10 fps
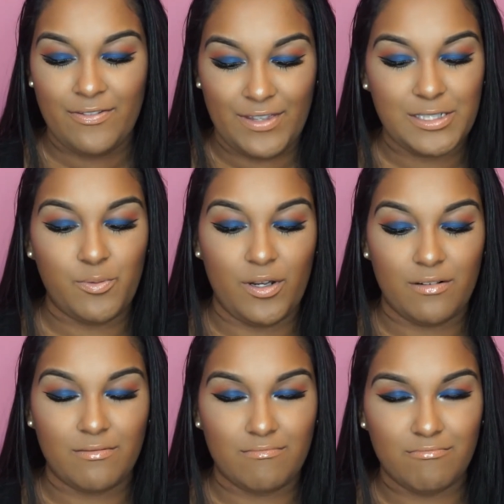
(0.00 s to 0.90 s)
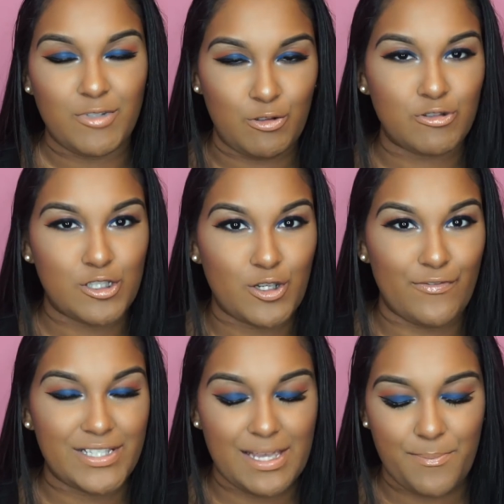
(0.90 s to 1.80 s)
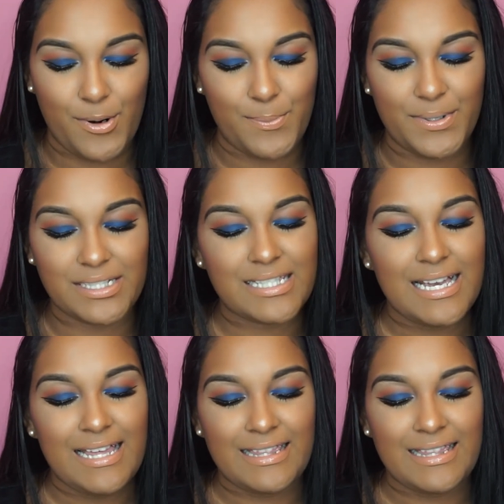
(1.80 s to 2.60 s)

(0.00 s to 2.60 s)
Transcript: This one used to serve the same purpose.